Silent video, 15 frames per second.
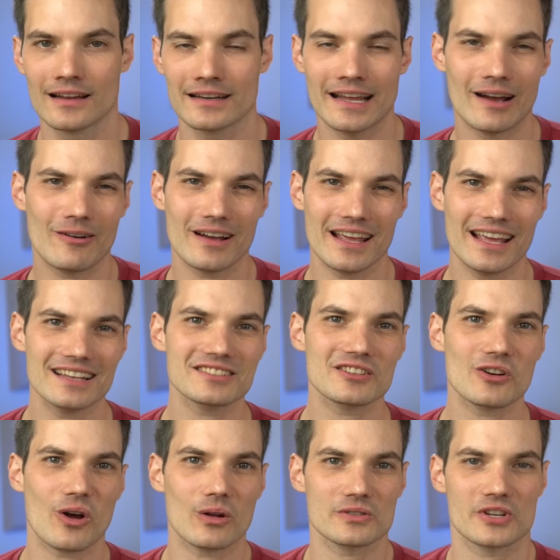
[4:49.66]
Now, as
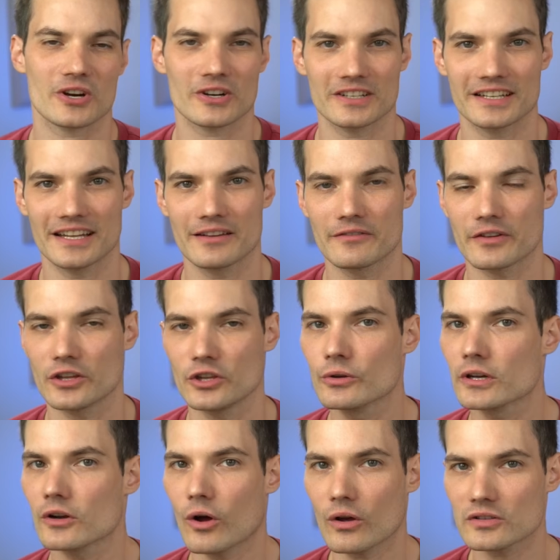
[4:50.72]
an alternative, you
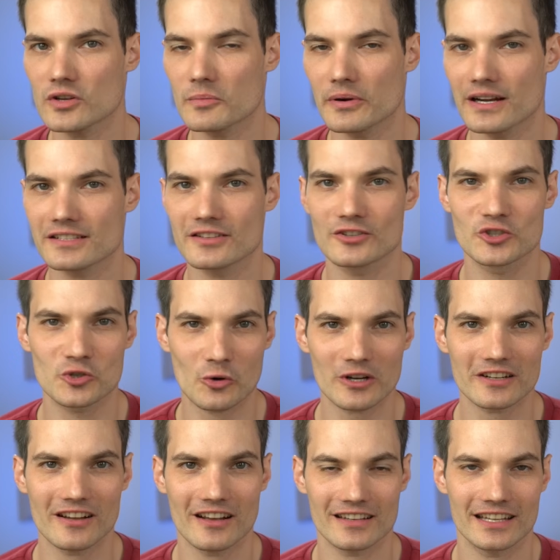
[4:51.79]
can also press the
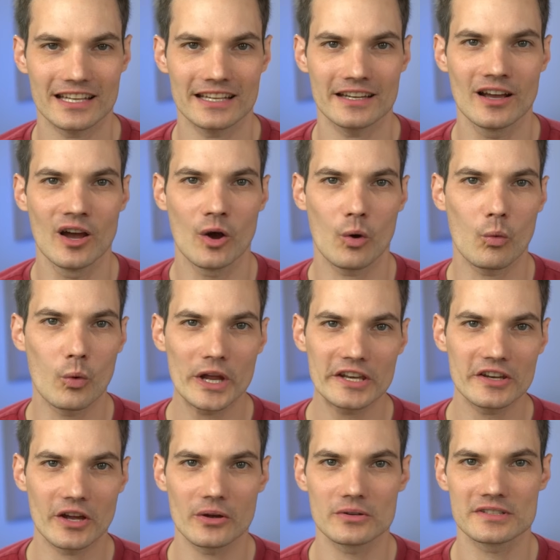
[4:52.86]
shortcut key
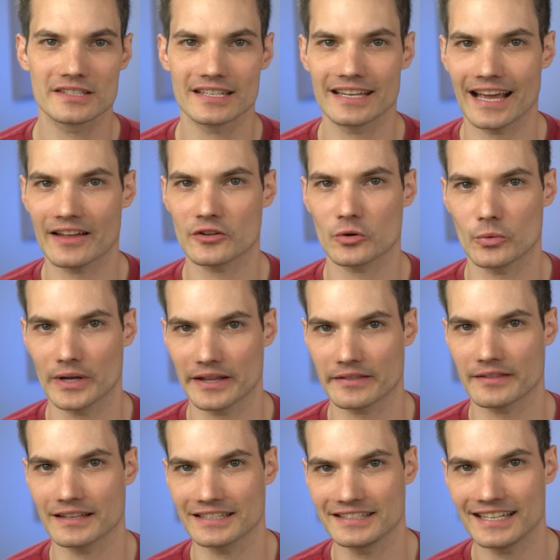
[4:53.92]
Windows together
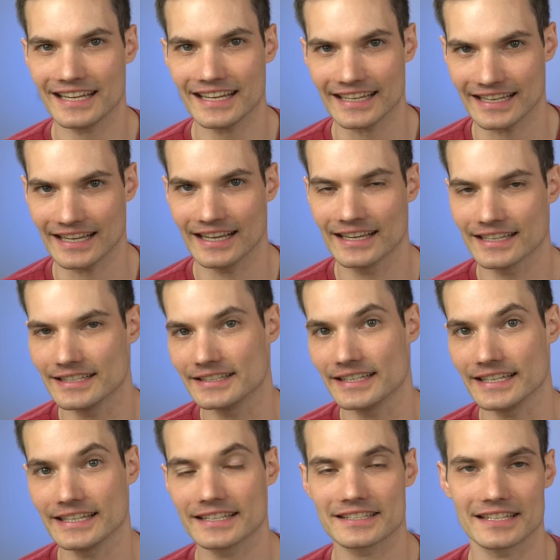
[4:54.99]
with D.
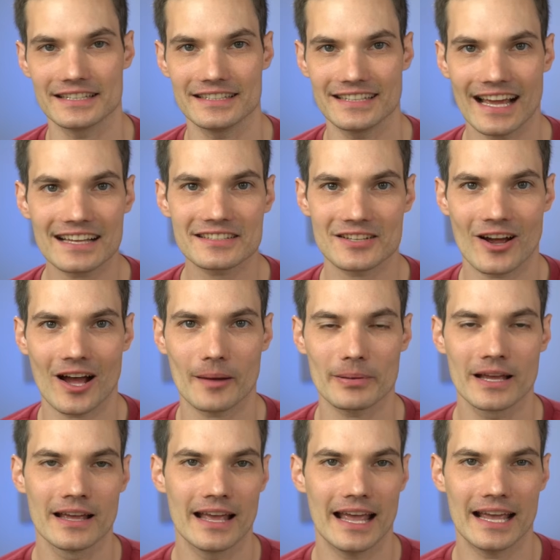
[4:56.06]
D is in desktop,
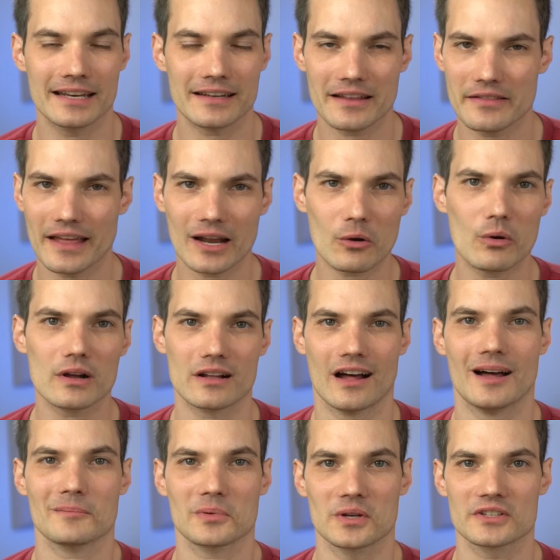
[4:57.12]
and that'll
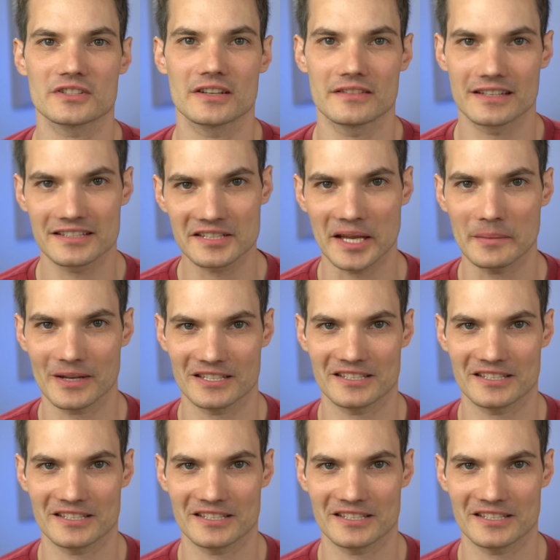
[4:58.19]
accomplish the same